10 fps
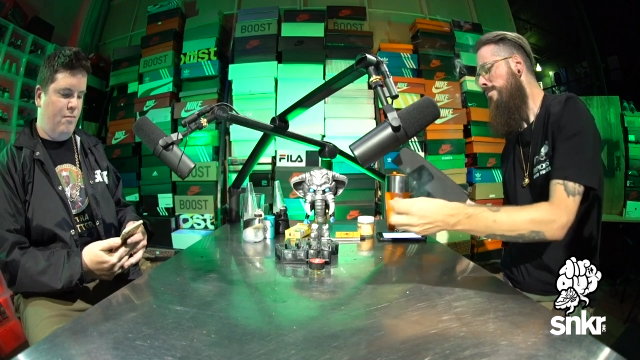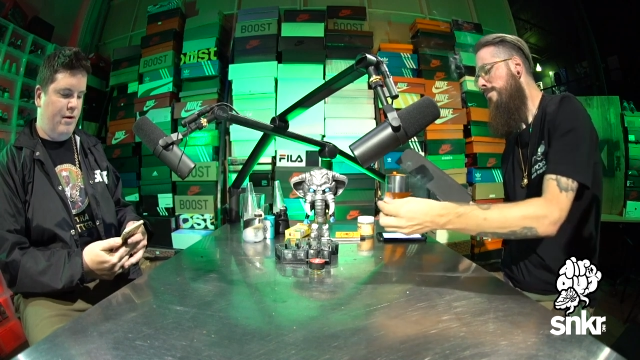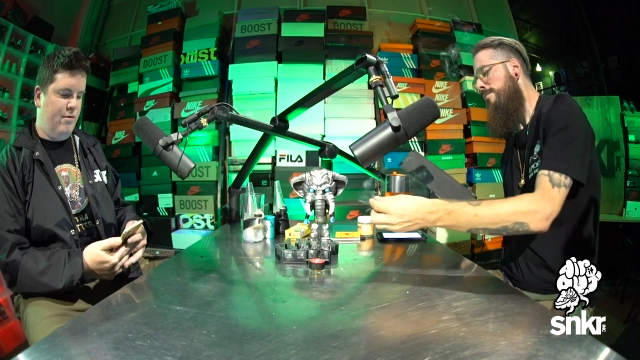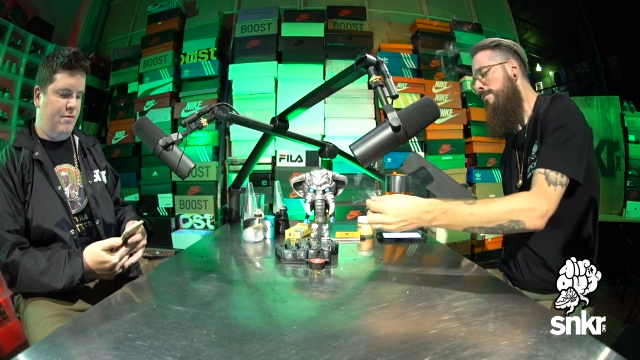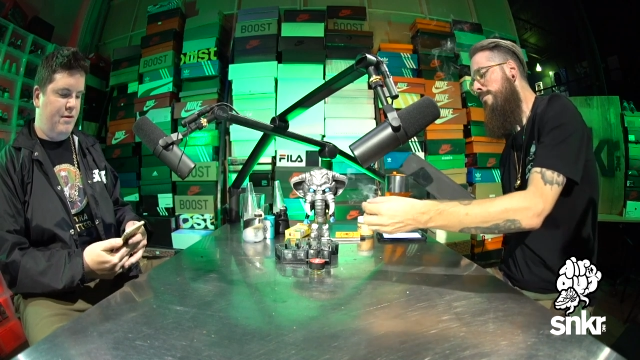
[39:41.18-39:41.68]

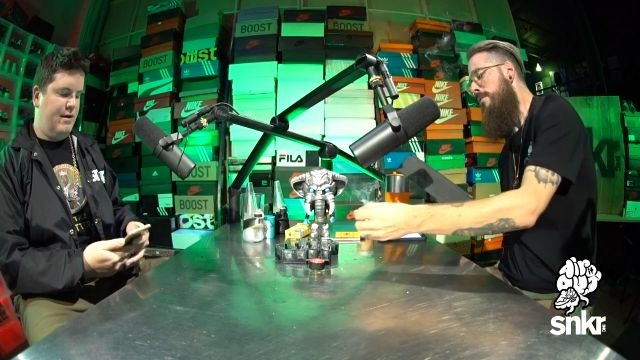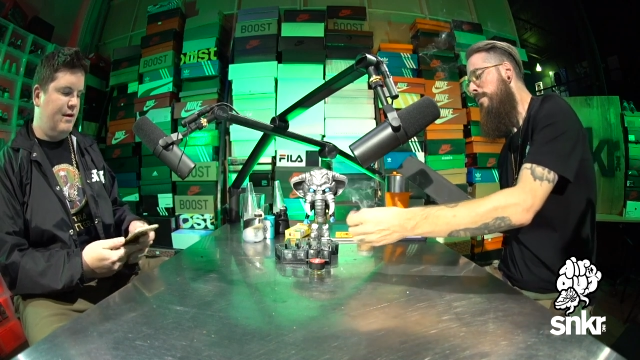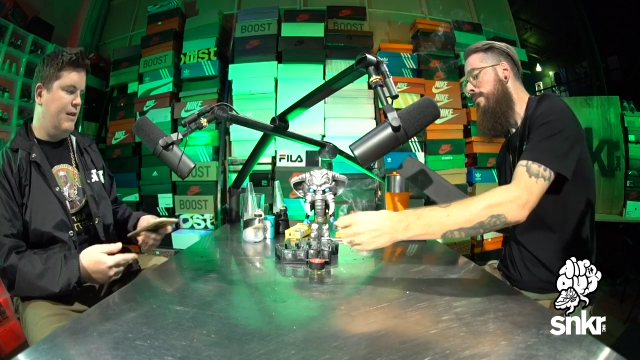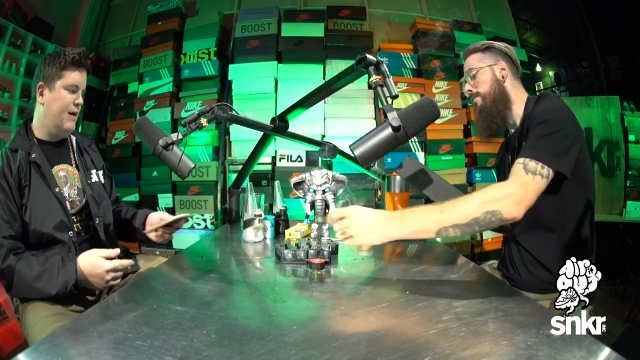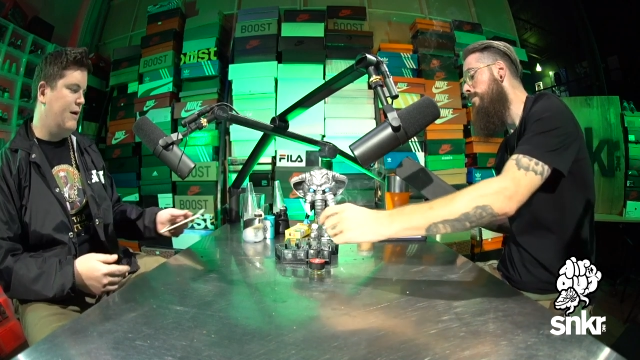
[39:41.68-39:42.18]
Speaker 1: While you're
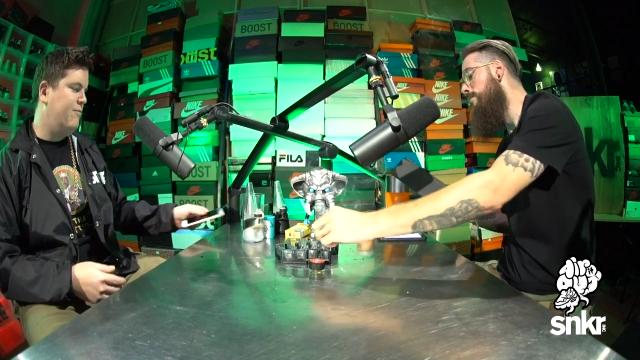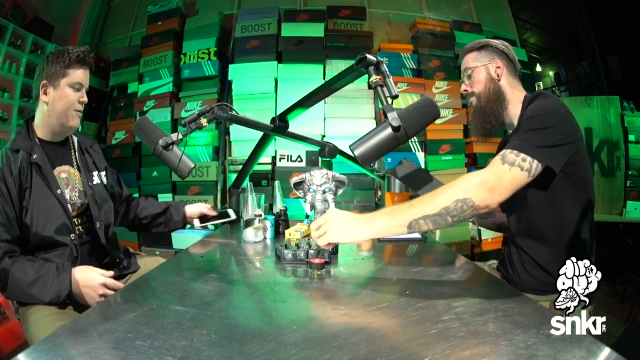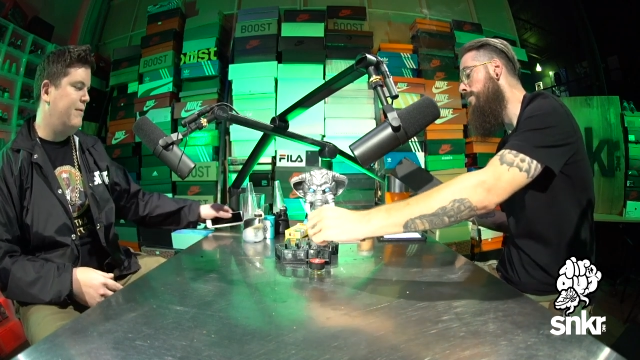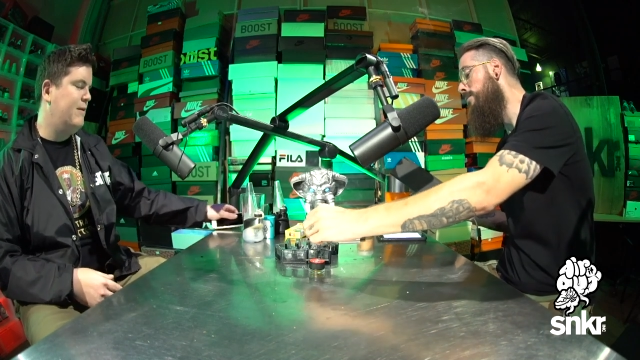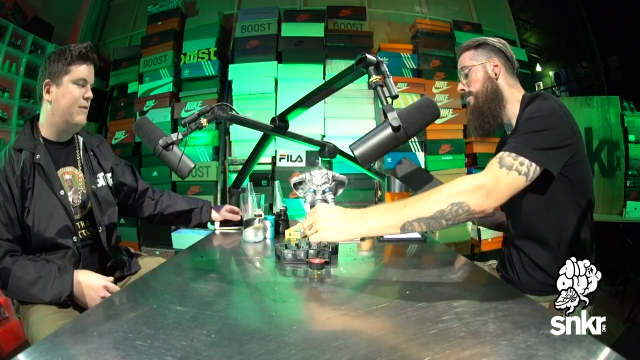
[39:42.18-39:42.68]
thinking of that,
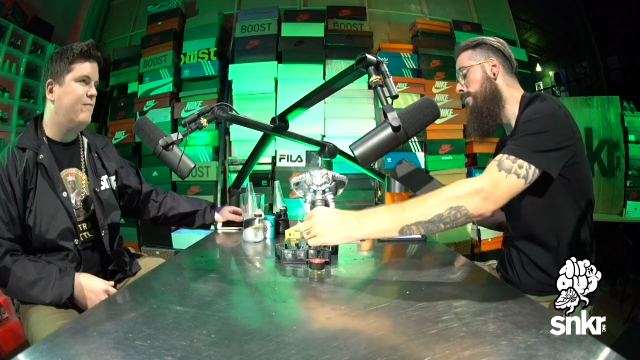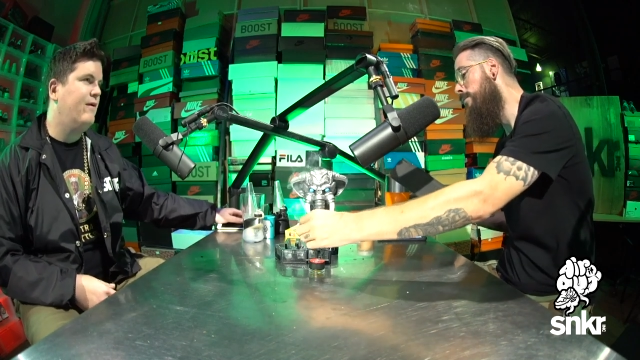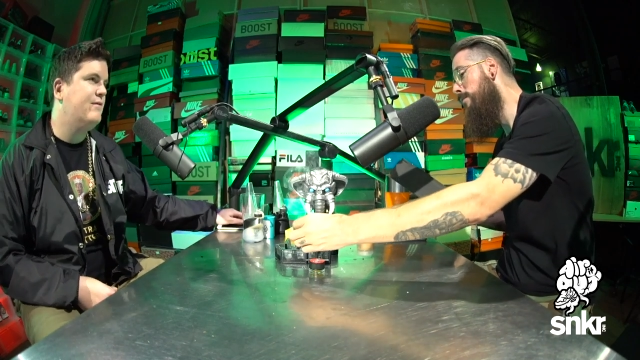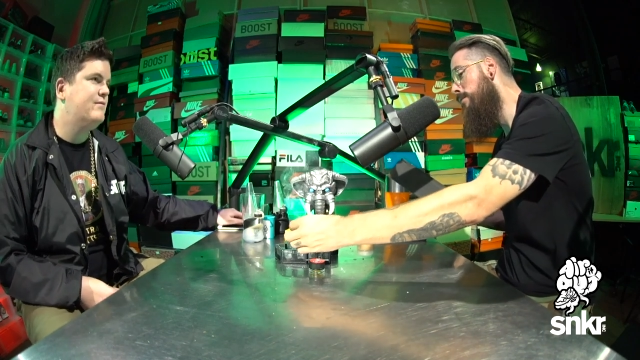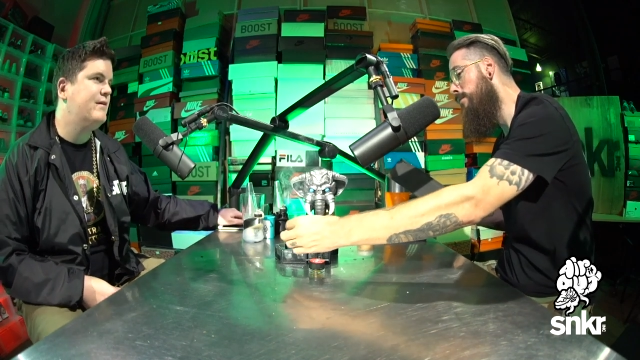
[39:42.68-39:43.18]
what about the
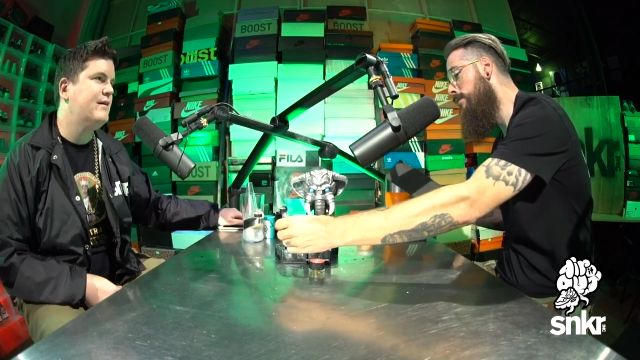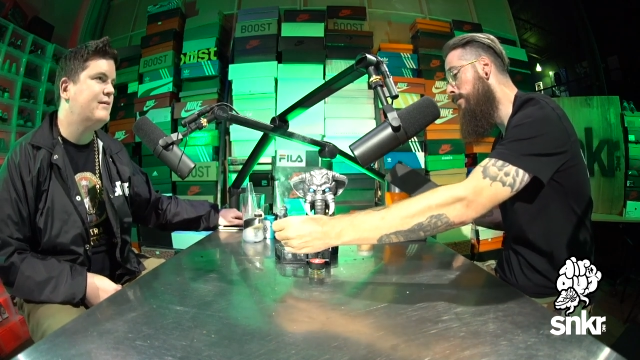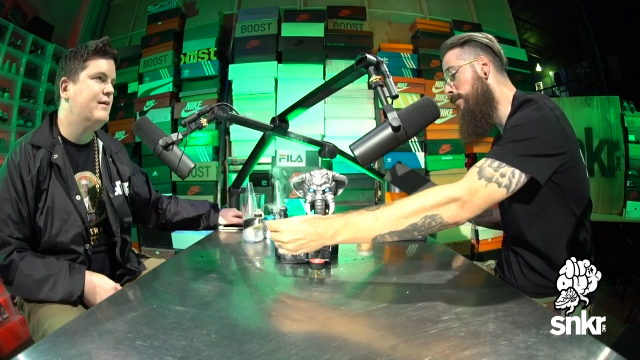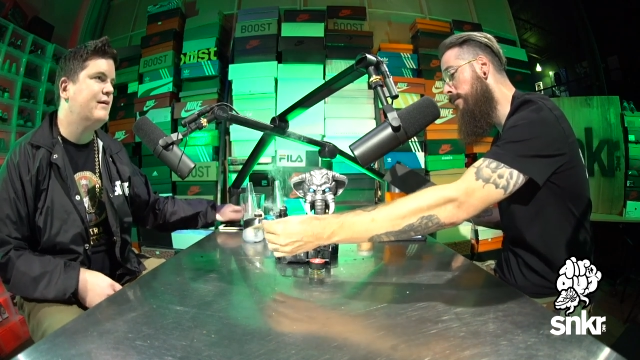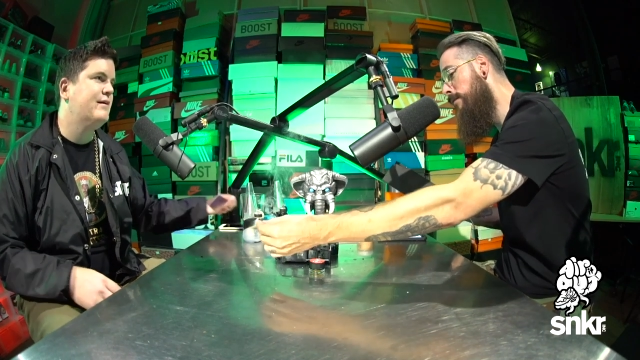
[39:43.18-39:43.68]
Biotech
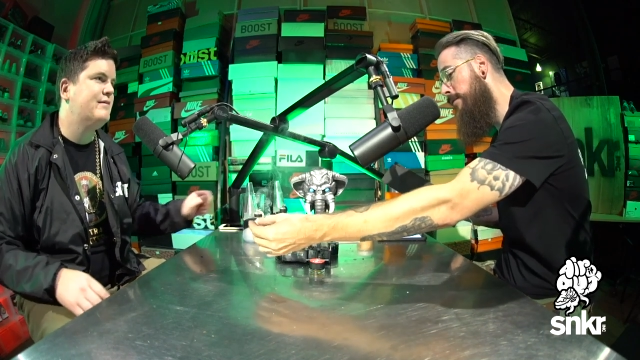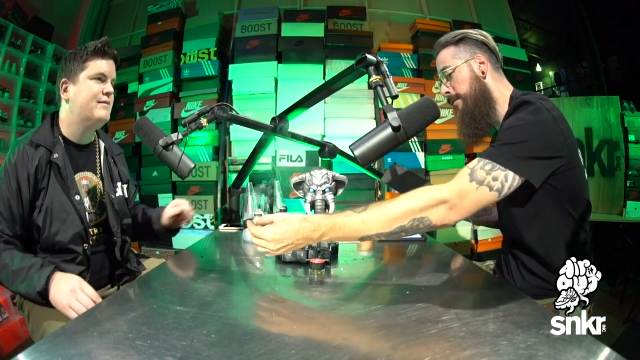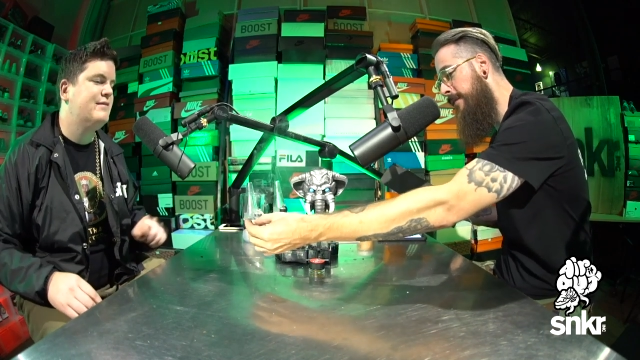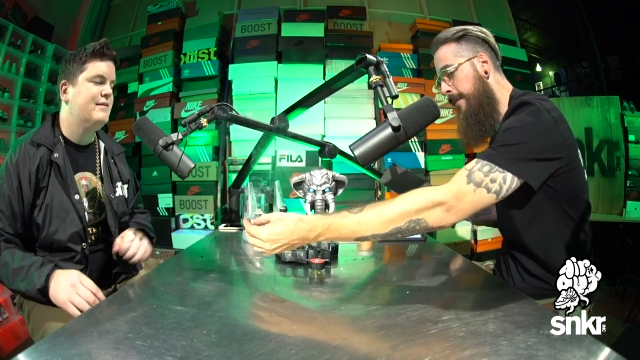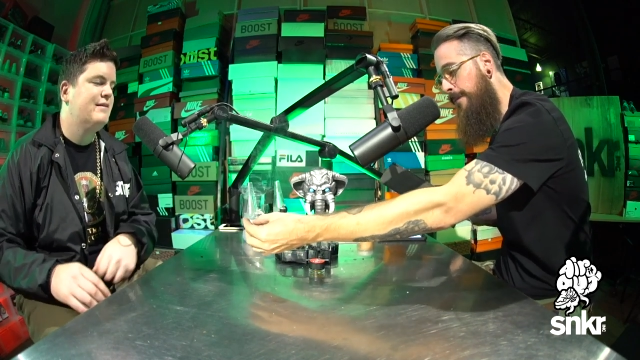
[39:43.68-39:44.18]

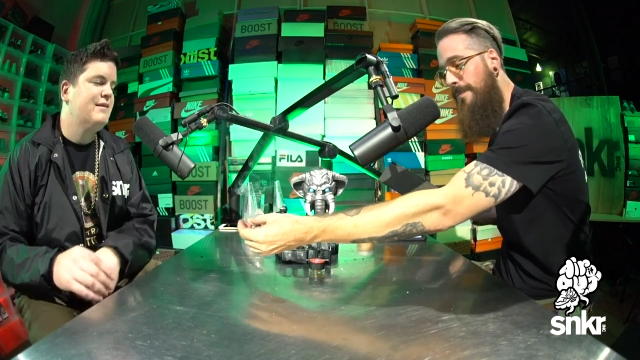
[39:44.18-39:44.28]
Dunks?